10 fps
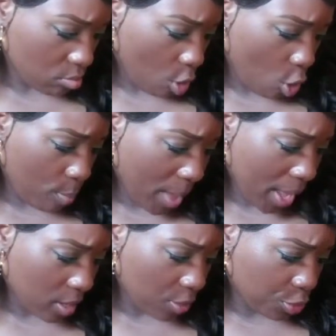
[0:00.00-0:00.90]

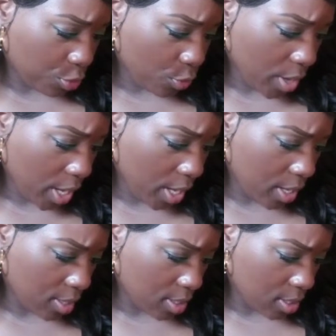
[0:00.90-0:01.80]

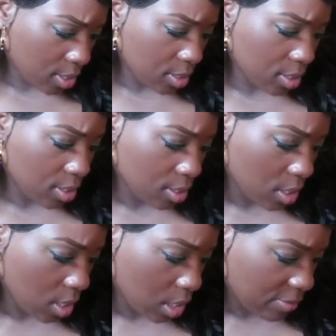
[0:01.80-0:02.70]
omega-3,
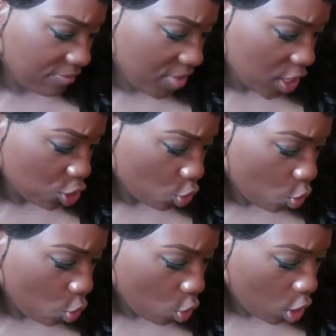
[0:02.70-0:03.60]
fish
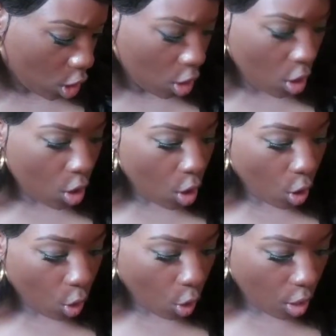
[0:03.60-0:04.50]
oil,
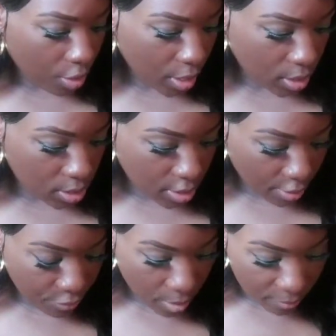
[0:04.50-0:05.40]
all these
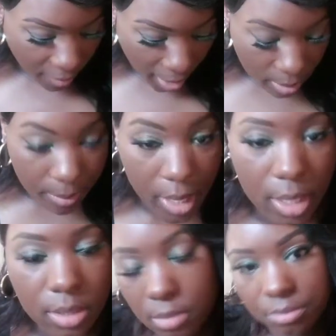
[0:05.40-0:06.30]
different
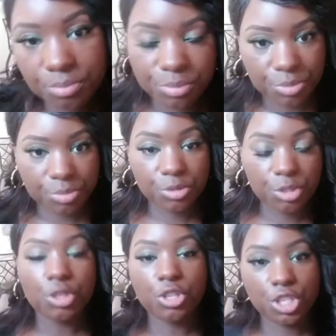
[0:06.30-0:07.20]
vitamins.
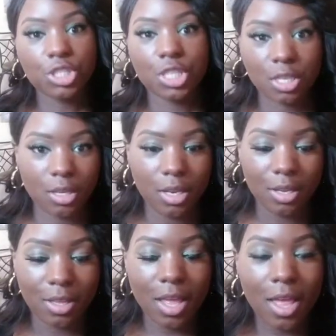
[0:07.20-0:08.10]
Just get it.
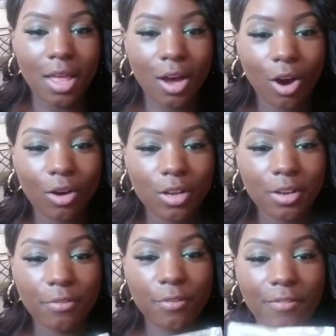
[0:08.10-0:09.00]
All the
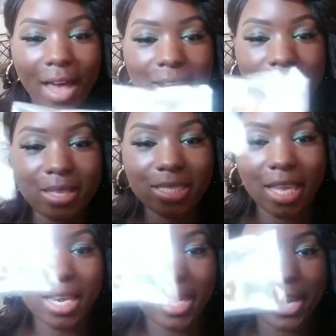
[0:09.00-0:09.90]
different vitamins
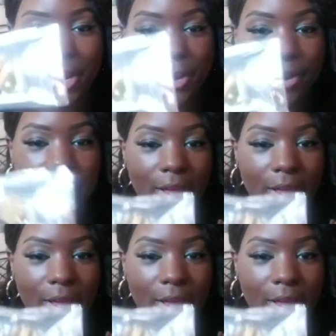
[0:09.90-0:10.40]
in here